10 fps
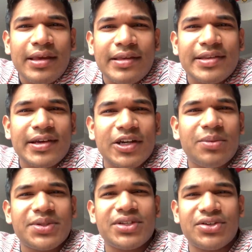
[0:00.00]

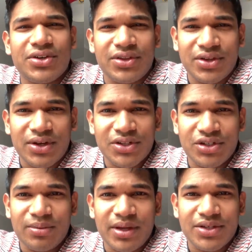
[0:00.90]
100% true that the college
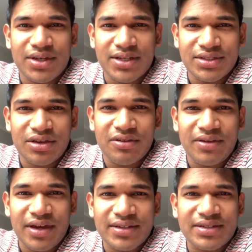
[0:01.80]
you applied to has no
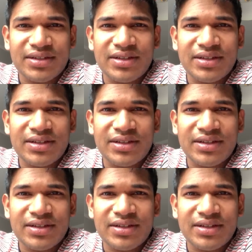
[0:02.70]
effect?